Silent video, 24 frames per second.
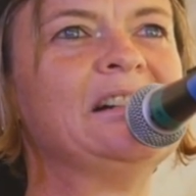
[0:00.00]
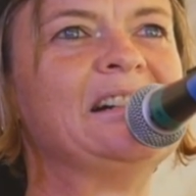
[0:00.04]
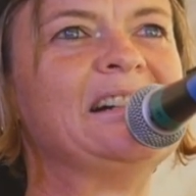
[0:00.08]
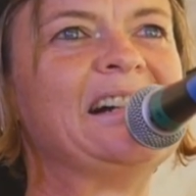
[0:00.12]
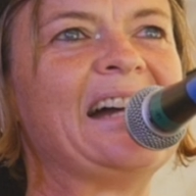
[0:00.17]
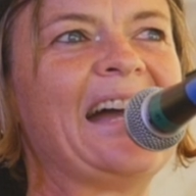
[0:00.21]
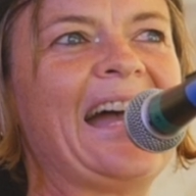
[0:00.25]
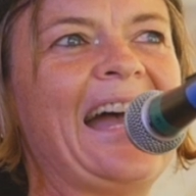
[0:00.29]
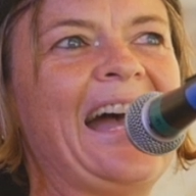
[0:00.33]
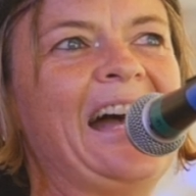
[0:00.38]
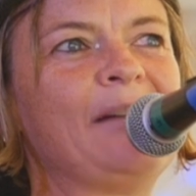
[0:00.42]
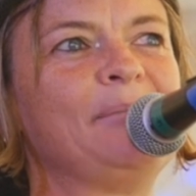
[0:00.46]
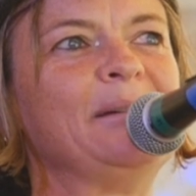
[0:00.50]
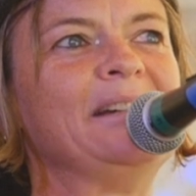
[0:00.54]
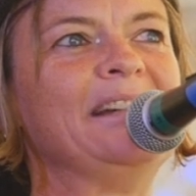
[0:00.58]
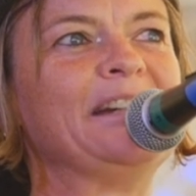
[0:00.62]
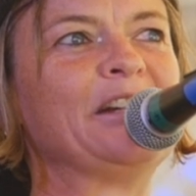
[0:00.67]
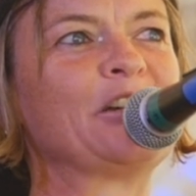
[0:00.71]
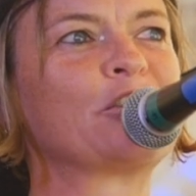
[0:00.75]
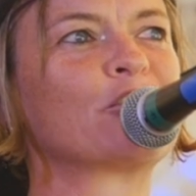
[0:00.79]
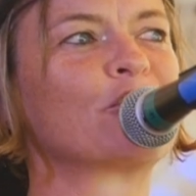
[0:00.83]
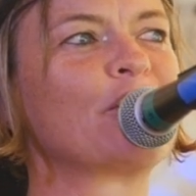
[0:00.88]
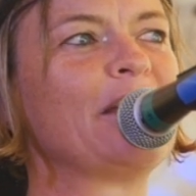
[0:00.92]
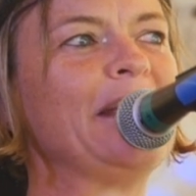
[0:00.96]
A habit
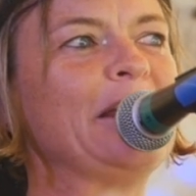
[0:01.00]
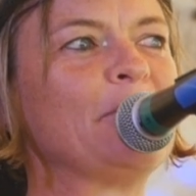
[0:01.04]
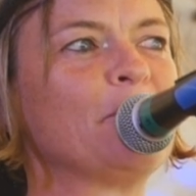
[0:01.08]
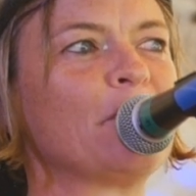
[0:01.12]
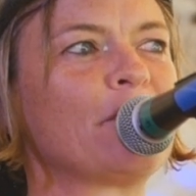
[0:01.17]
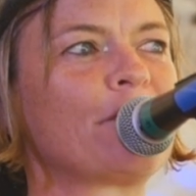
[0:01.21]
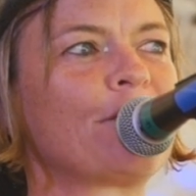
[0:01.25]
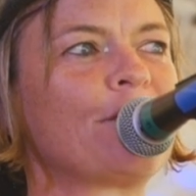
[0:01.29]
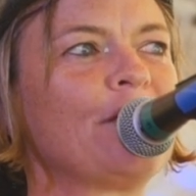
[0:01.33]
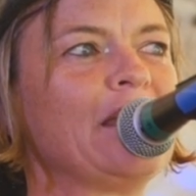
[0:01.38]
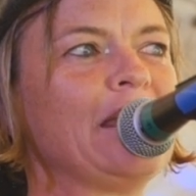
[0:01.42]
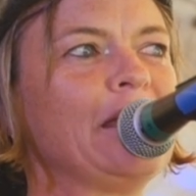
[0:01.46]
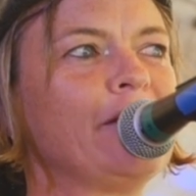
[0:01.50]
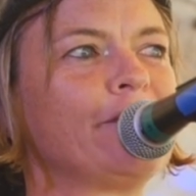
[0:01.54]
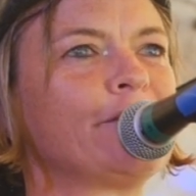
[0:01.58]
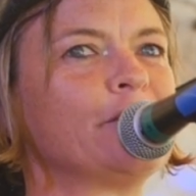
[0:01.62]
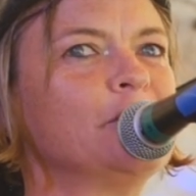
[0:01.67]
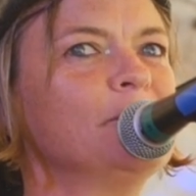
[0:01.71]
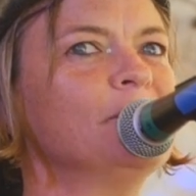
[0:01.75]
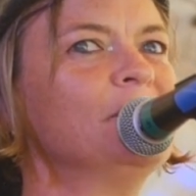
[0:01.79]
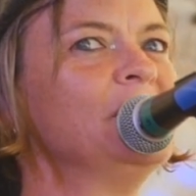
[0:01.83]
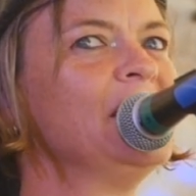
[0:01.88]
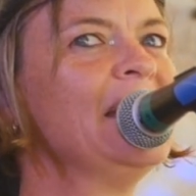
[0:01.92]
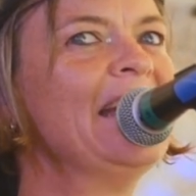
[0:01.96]
ingrained with fear
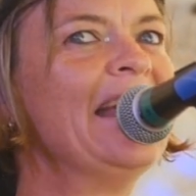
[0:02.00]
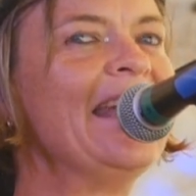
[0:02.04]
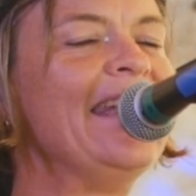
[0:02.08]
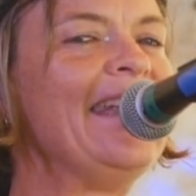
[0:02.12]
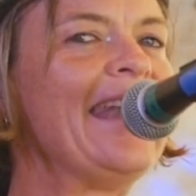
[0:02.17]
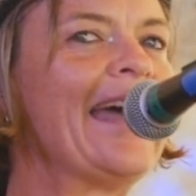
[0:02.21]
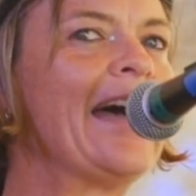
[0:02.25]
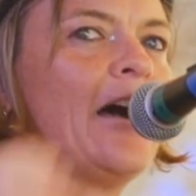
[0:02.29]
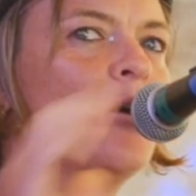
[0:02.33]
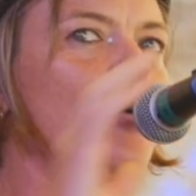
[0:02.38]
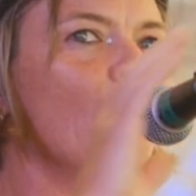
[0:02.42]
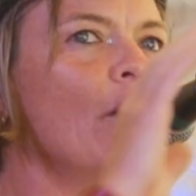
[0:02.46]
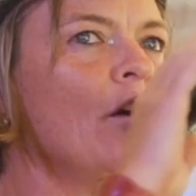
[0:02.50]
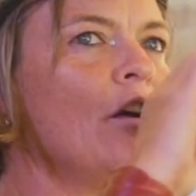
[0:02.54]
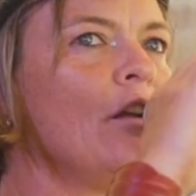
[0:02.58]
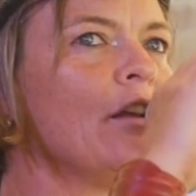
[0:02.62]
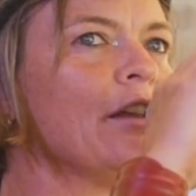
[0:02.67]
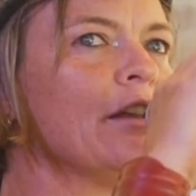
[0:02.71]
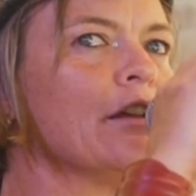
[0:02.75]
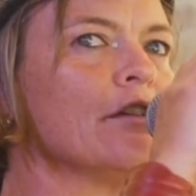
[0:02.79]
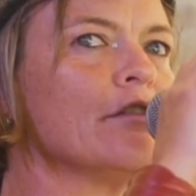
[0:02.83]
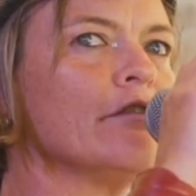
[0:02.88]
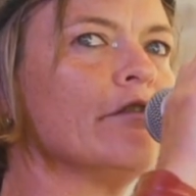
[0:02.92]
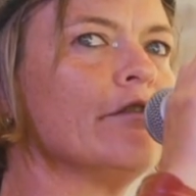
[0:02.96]
from now
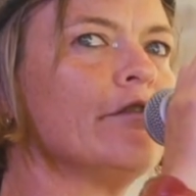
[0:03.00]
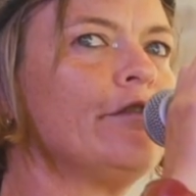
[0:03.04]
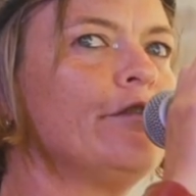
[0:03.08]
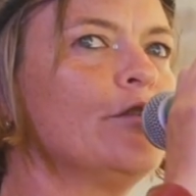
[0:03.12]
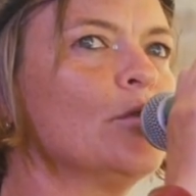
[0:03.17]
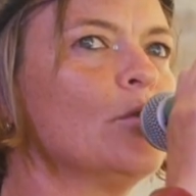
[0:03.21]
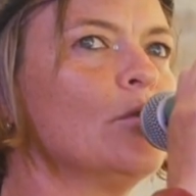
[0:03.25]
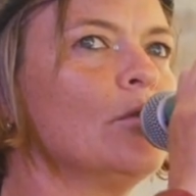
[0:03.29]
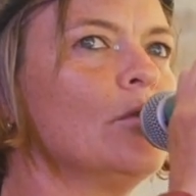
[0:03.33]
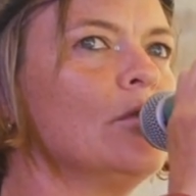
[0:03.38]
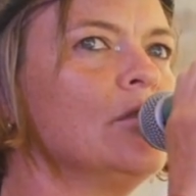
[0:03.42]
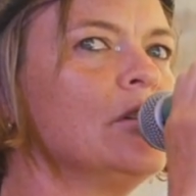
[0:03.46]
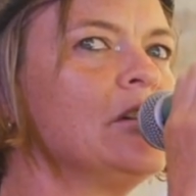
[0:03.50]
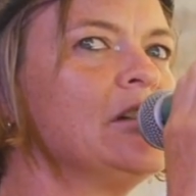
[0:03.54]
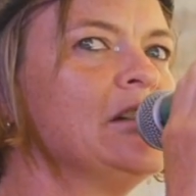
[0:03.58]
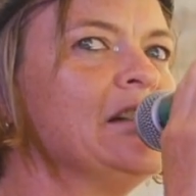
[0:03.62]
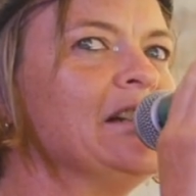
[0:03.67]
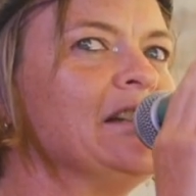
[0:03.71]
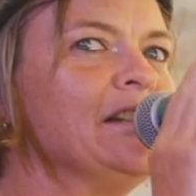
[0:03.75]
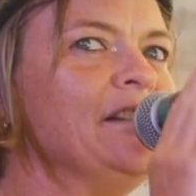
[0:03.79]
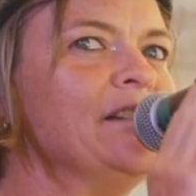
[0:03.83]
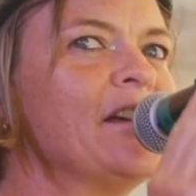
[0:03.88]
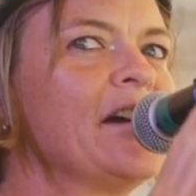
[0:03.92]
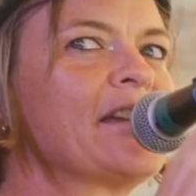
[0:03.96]
earlier for.
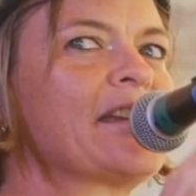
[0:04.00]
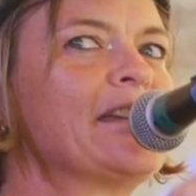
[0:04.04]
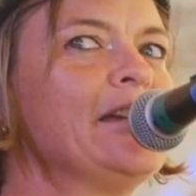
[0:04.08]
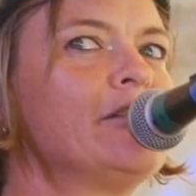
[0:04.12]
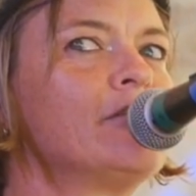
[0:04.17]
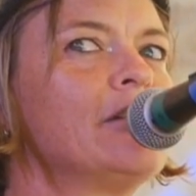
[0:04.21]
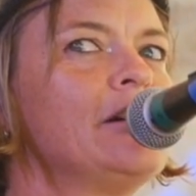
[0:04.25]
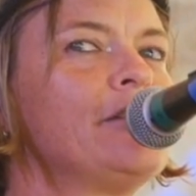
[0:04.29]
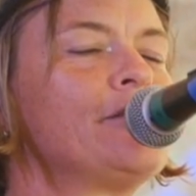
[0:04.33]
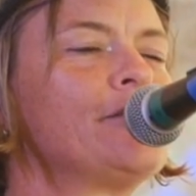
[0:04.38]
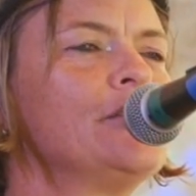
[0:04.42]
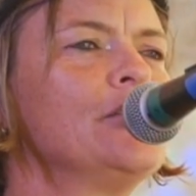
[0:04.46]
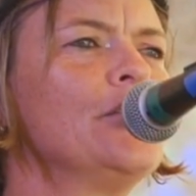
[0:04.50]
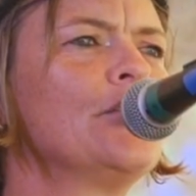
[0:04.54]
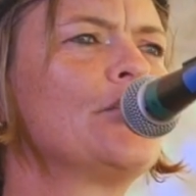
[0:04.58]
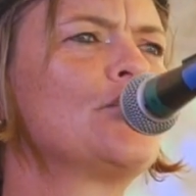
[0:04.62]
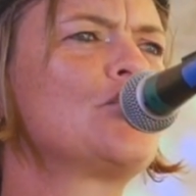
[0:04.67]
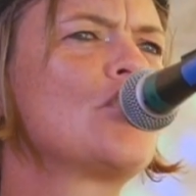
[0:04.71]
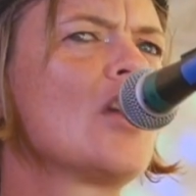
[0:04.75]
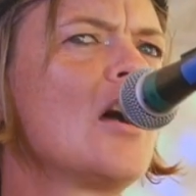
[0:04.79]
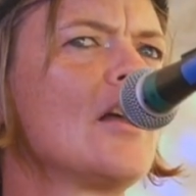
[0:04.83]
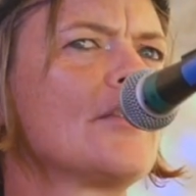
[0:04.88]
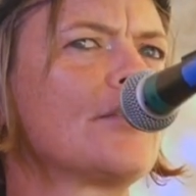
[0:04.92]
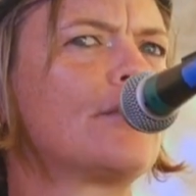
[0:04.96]
Nike reference,
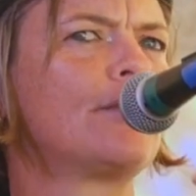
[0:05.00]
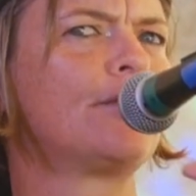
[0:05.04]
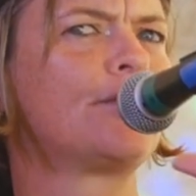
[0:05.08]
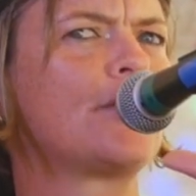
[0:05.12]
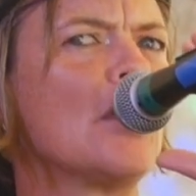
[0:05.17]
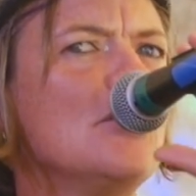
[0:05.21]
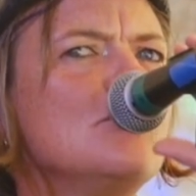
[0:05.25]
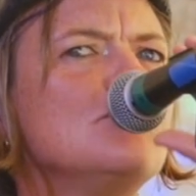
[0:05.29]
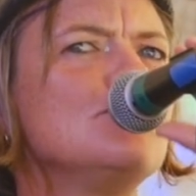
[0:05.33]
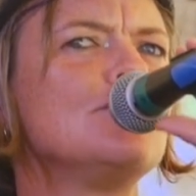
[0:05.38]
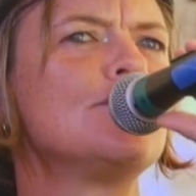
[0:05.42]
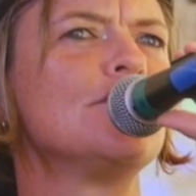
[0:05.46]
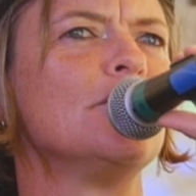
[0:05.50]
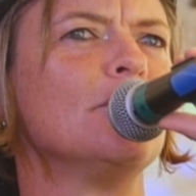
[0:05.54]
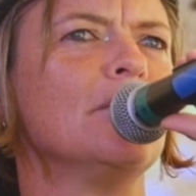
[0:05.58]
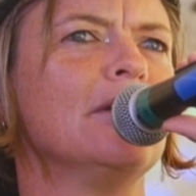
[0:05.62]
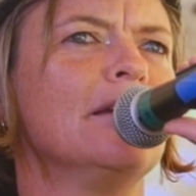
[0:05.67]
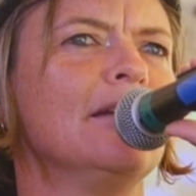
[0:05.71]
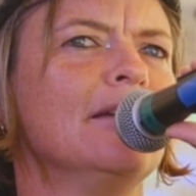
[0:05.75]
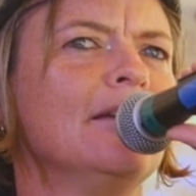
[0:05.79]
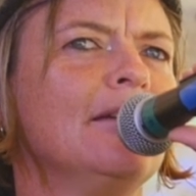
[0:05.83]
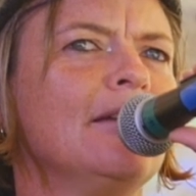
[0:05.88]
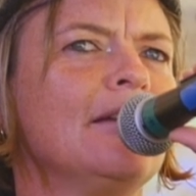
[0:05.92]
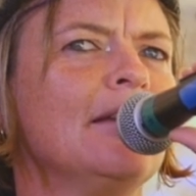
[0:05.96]
just don't do
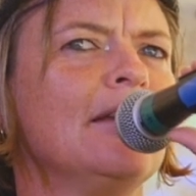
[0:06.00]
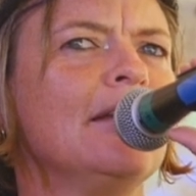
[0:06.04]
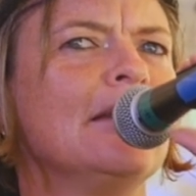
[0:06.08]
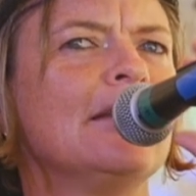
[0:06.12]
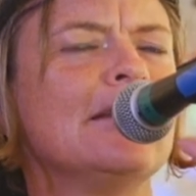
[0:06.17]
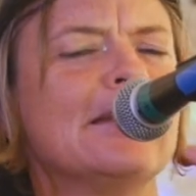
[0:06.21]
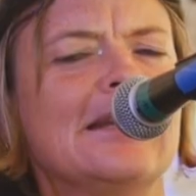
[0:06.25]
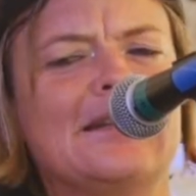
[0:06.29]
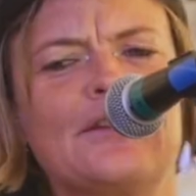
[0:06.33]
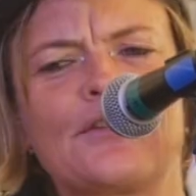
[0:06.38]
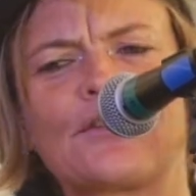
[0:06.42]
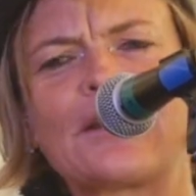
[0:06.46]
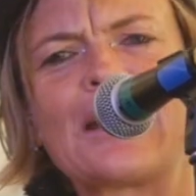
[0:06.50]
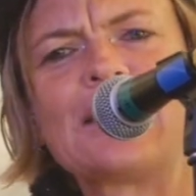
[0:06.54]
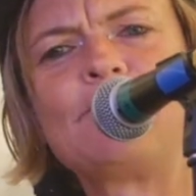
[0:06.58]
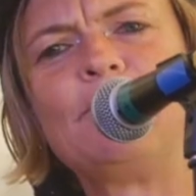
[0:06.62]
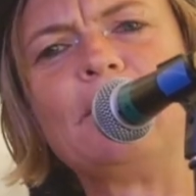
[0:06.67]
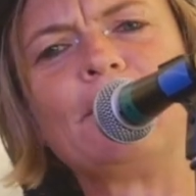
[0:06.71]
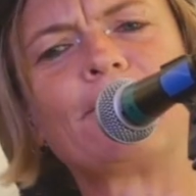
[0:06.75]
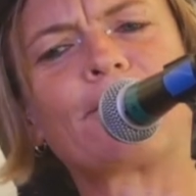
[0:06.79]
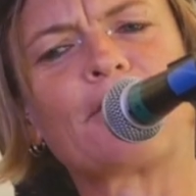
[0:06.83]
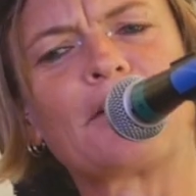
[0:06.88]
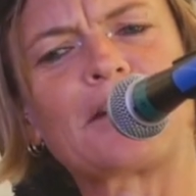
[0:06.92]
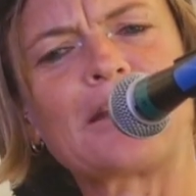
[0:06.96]
it. Instead
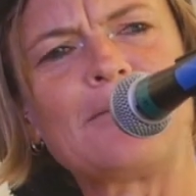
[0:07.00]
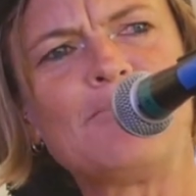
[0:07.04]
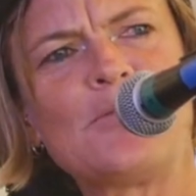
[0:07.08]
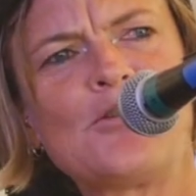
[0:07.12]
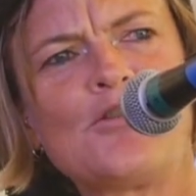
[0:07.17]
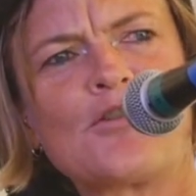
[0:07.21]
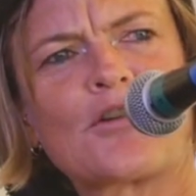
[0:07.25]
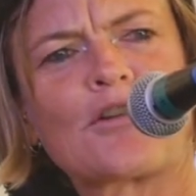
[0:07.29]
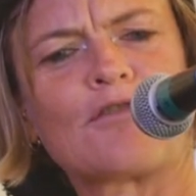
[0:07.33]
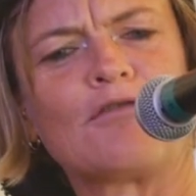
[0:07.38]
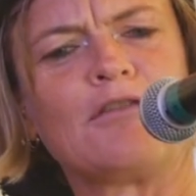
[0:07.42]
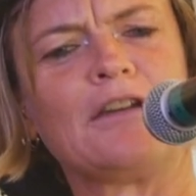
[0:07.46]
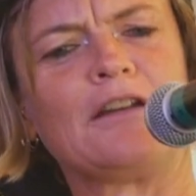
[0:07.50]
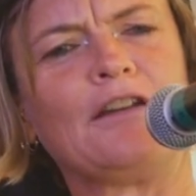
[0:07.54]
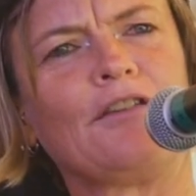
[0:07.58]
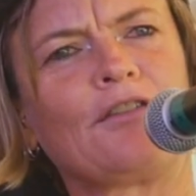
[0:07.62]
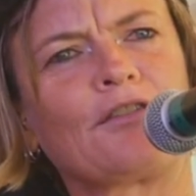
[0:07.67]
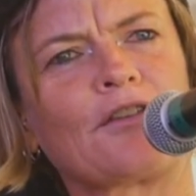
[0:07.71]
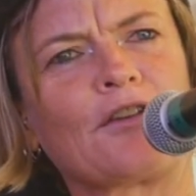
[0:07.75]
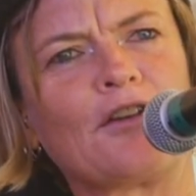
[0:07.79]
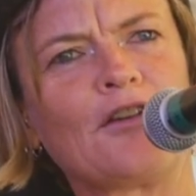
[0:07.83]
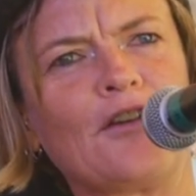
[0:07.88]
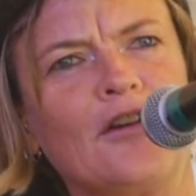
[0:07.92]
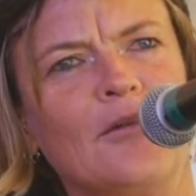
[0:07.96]
be Freddie Mercury in a
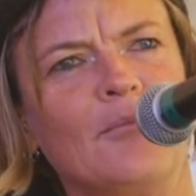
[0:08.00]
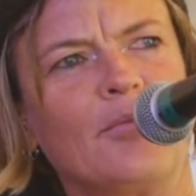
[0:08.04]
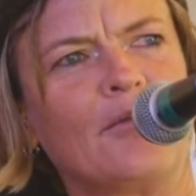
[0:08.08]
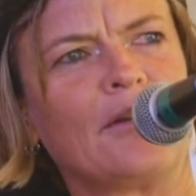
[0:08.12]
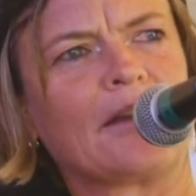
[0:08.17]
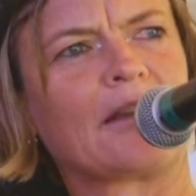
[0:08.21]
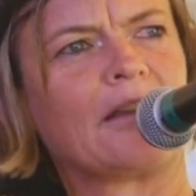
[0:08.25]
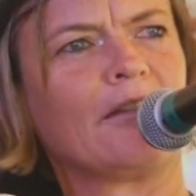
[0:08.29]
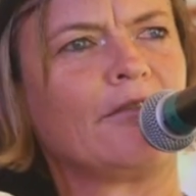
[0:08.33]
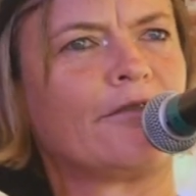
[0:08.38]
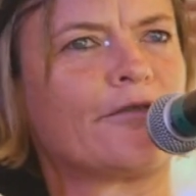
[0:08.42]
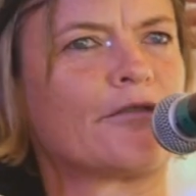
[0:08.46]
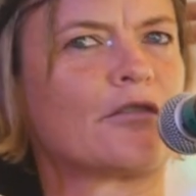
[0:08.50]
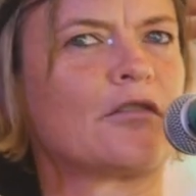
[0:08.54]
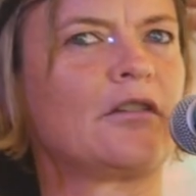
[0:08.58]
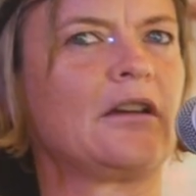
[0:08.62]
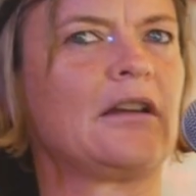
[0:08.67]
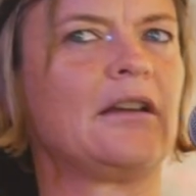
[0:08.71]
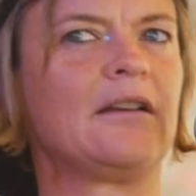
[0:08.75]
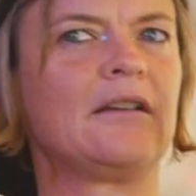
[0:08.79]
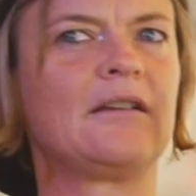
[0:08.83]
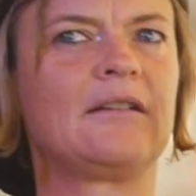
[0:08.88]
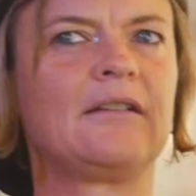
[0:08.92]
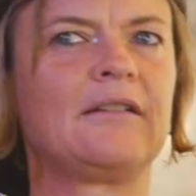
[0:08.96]
skirt breaking
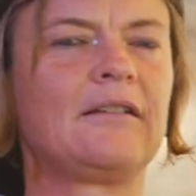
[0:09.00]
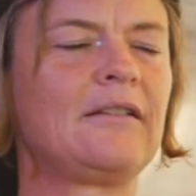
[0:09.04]
free.